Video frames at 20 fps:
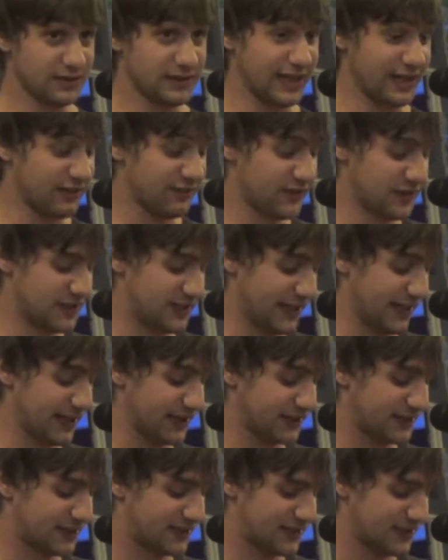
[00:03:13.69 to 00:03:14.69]
Day of the
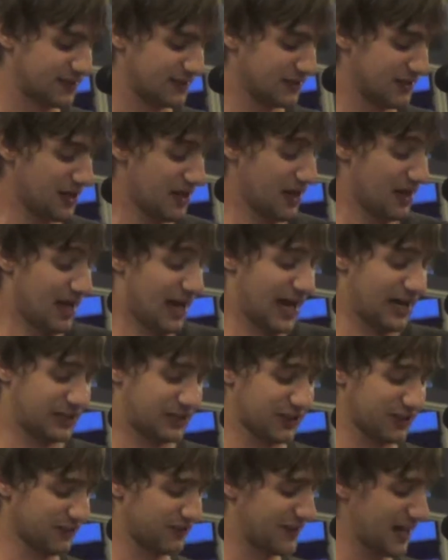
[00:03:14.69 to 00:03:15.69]
test. I
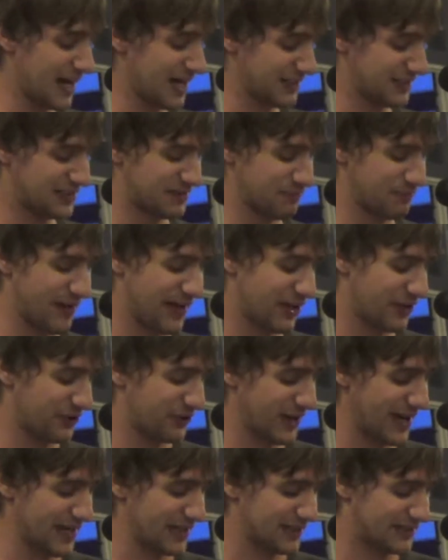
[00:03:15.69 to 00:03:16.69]
should have gotten some
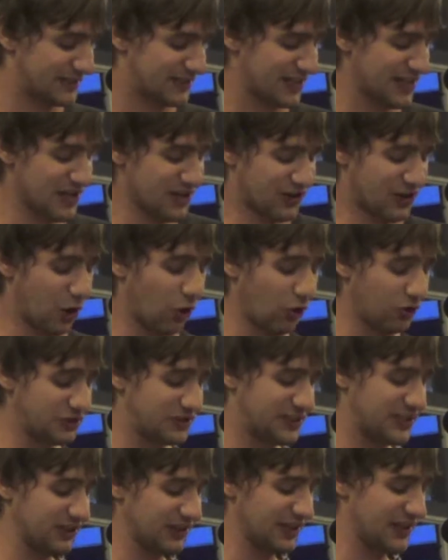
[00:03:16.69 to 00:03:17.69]
better rest.
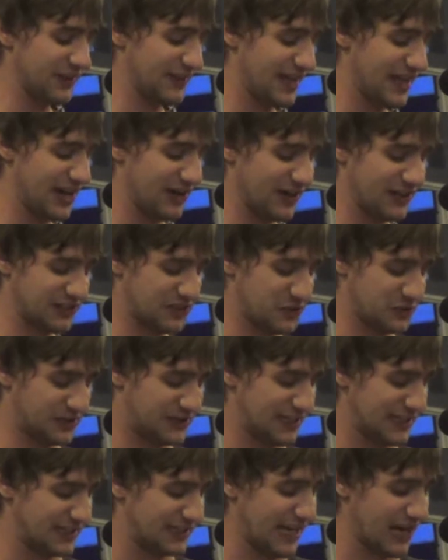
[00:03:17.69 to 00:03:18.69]
Cold chill in the air as you
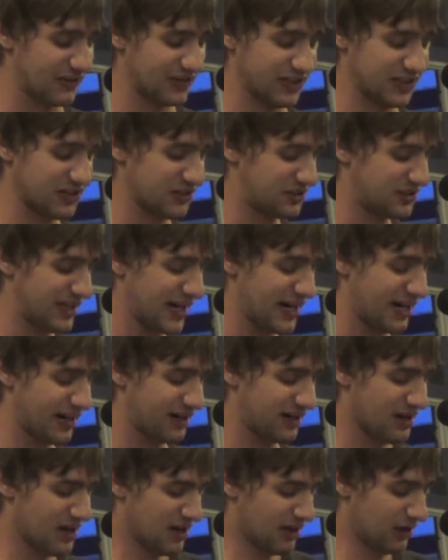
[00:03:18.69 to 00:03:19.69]
sit down in your
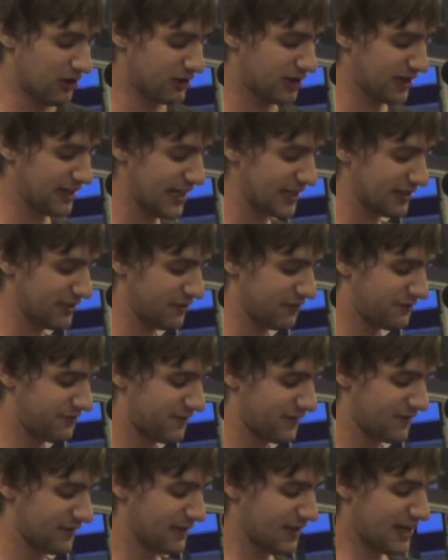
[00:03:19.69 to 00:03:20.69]
chair, looking at
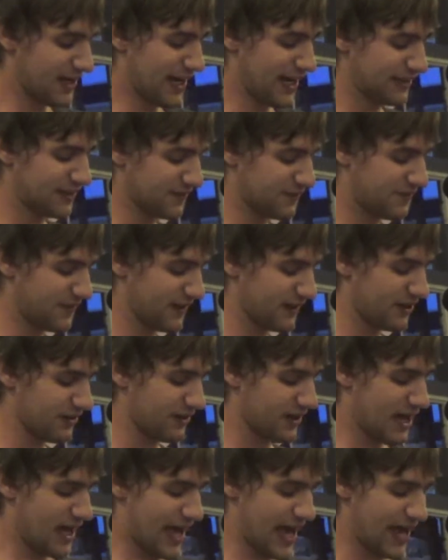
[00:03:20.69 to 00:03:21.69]
at the
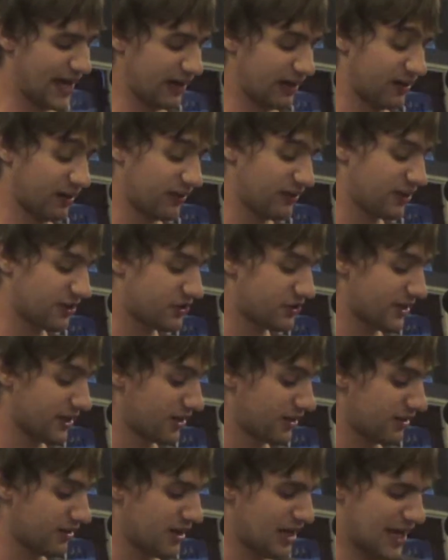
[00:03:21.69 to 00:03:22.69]
figure, hand on the
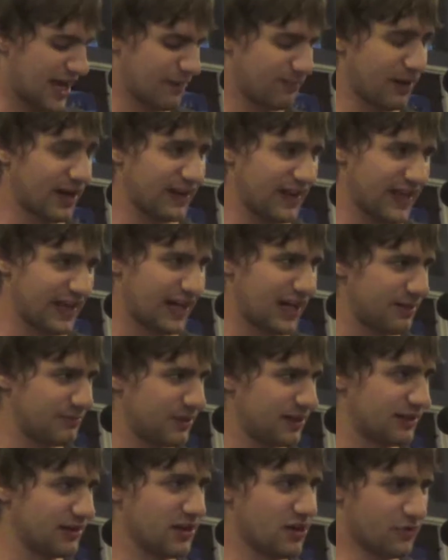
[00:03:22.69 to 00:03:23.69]
trigger. And by that I
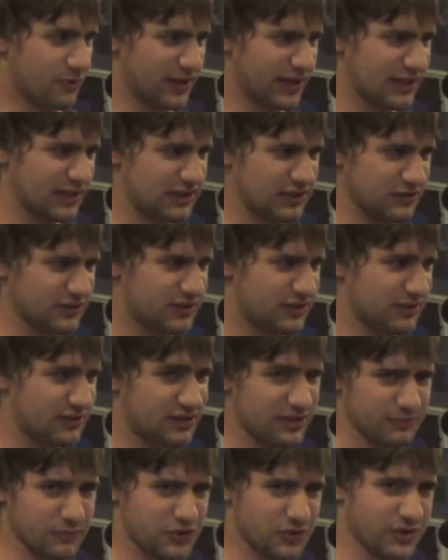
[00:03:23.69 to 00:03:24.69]
mean, ready to do
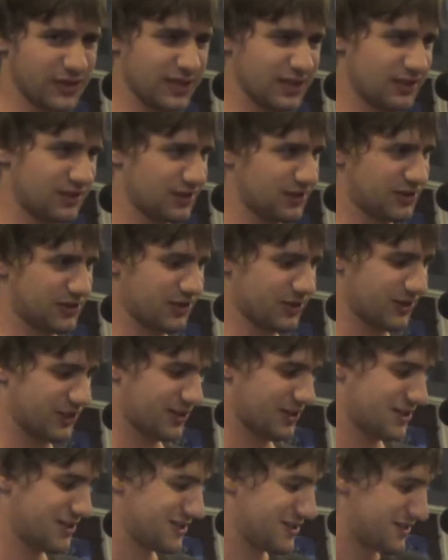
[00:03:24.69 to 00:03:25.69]
some trig?
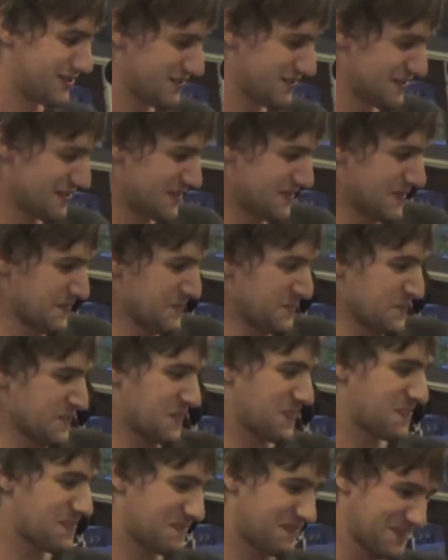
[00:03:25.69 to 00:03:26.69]
Sure.
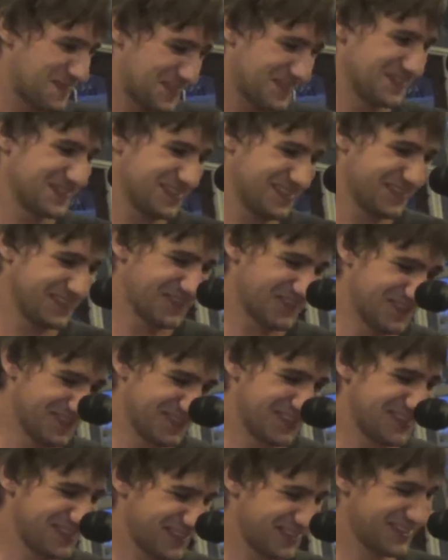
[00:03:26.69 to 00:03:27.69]

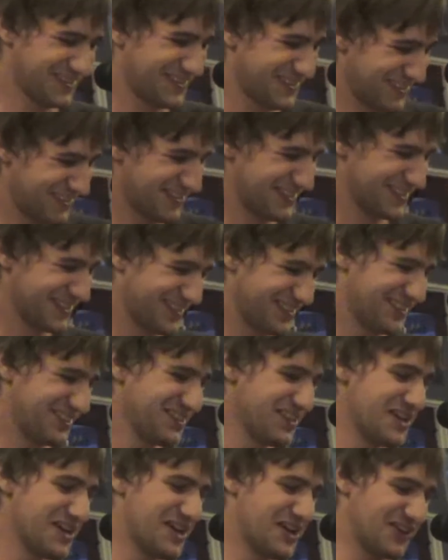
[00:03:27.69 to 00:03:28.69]

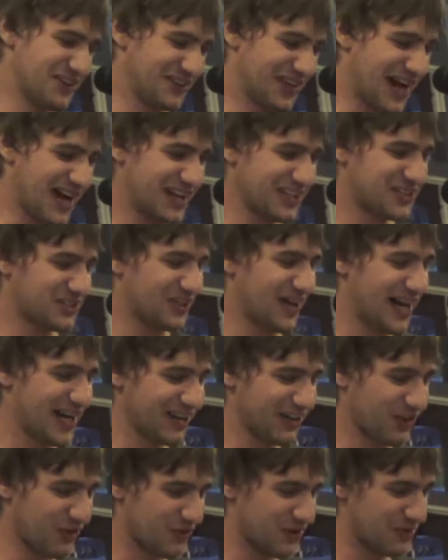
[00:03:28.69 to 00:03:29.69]
You got a
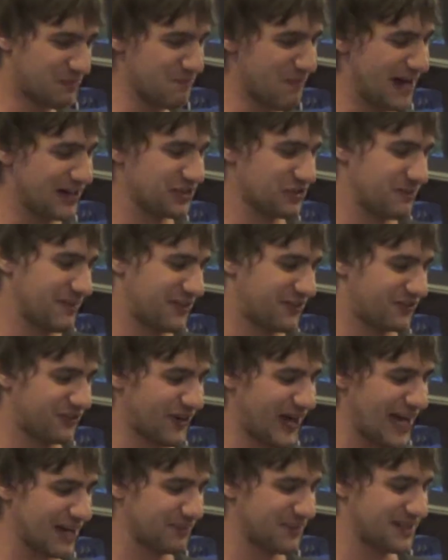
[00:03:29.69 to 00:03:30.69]
triangle with measurement
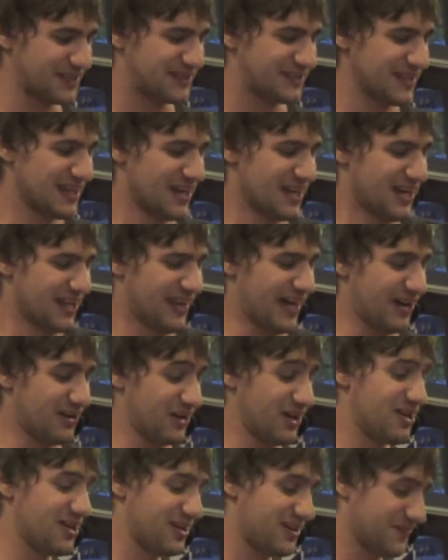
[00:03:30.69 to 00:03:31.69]
fragments.
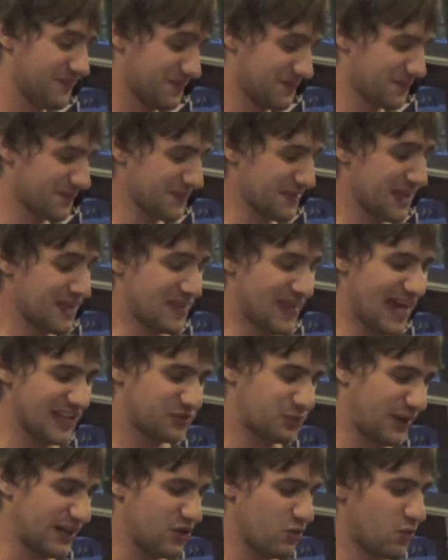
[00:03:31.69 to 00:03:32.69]

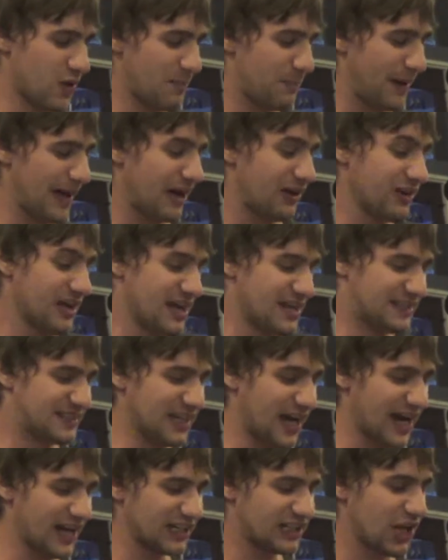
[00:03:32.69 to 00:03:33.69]
That's when you whip out
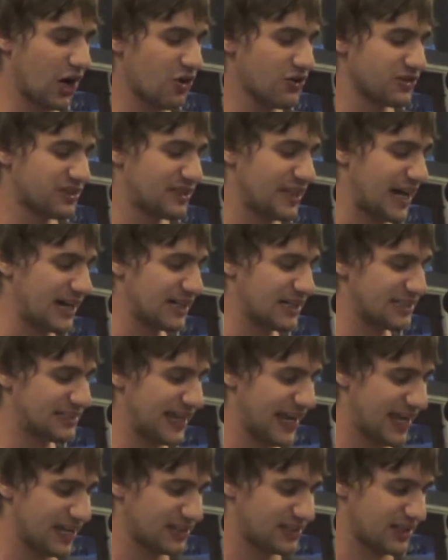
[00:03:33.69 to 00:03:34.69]
sine, cosine, and
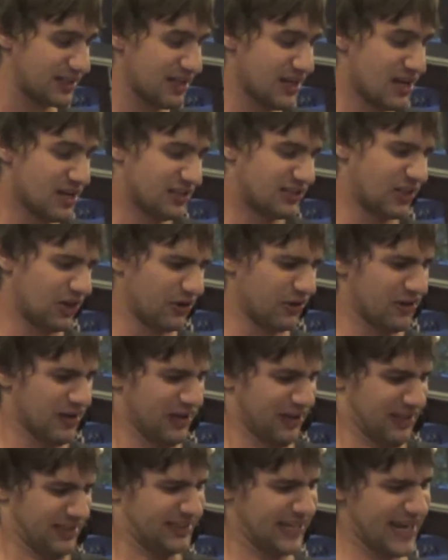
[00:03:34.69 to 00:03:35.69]
tangent.
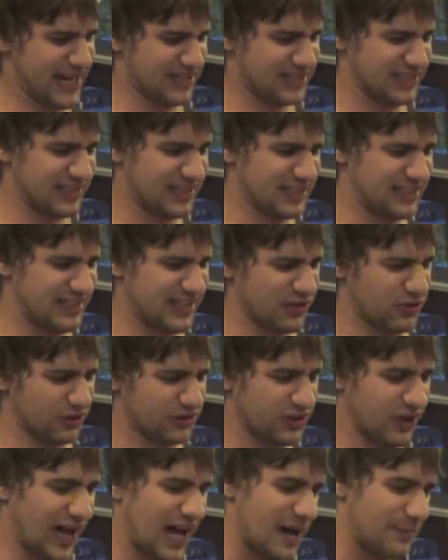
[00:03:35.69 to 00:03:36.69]
So tangent is equal
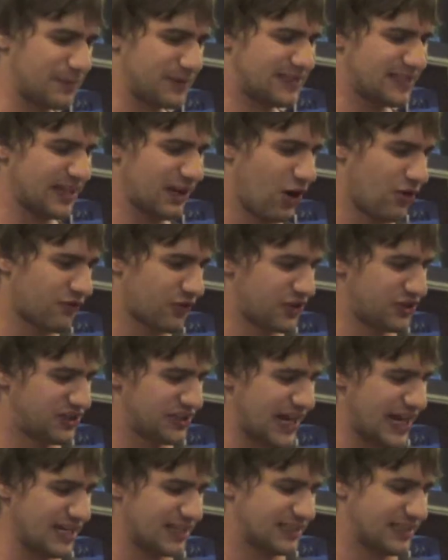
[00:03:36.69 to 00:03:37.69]
to opposite over
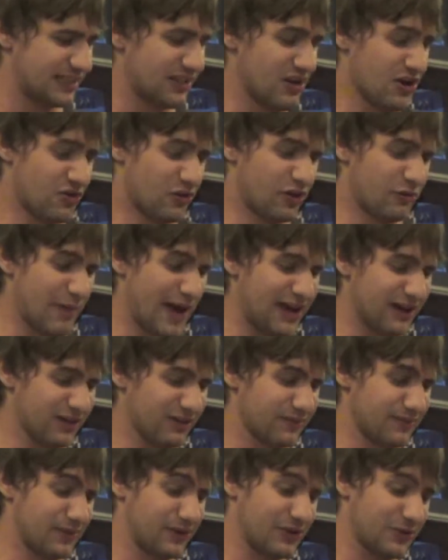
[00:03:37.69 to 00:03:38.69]
adjacent.
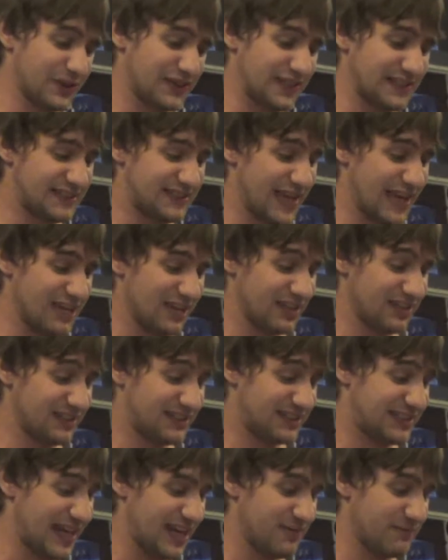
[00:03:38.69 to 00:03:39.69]
Remember with the same
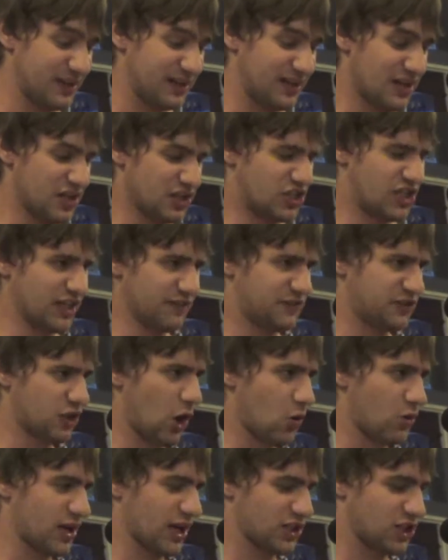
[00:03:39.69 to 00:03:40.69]
statement, Chief
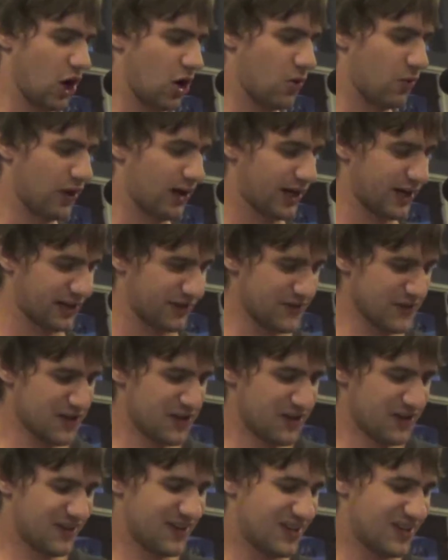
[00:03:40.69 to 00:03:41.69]
Sokotoa.